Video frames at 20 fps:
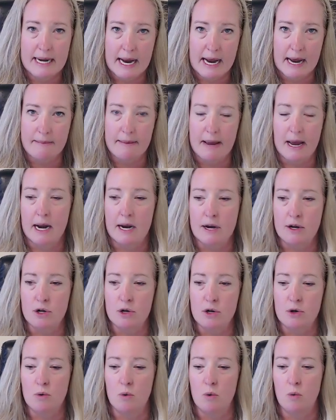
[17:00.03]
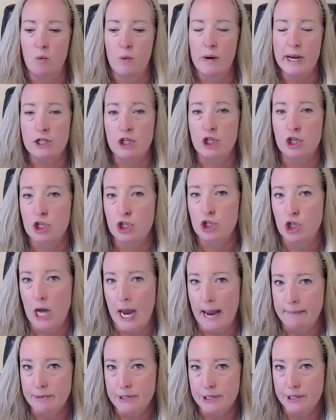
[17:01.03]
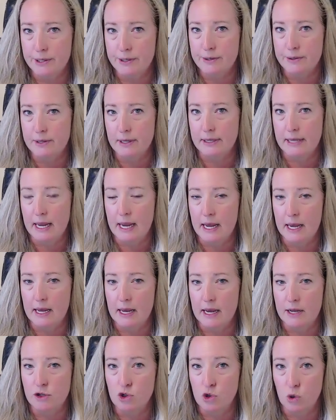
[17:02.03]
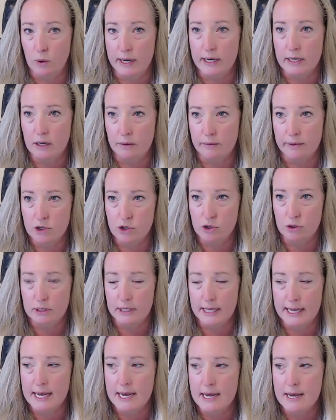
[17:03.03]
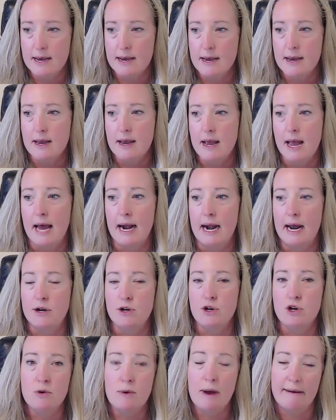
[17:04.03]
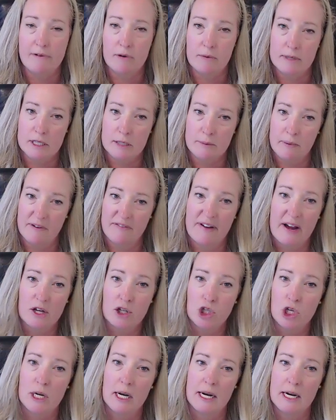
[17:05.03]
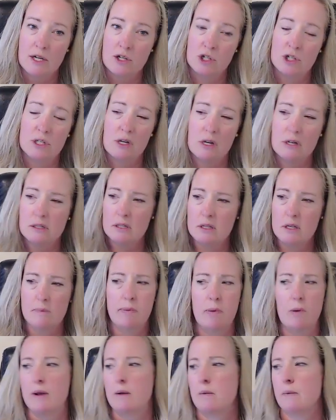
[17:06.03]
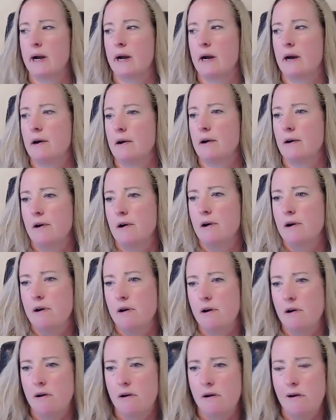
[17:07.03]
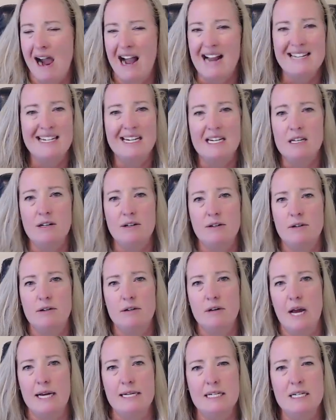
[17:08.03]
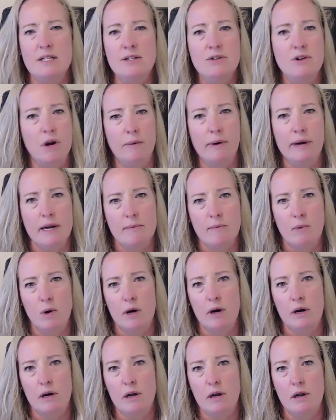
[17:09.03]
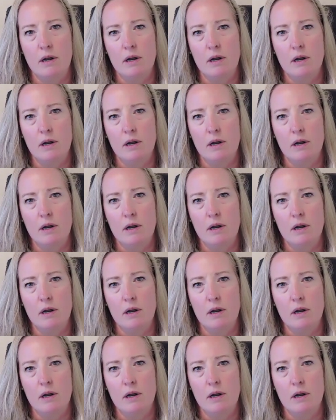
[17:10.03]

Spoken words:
name, and I knew which chapter that they had joined originally, and I knew everyone's profession. And it just got to the point where I didn't know anymore.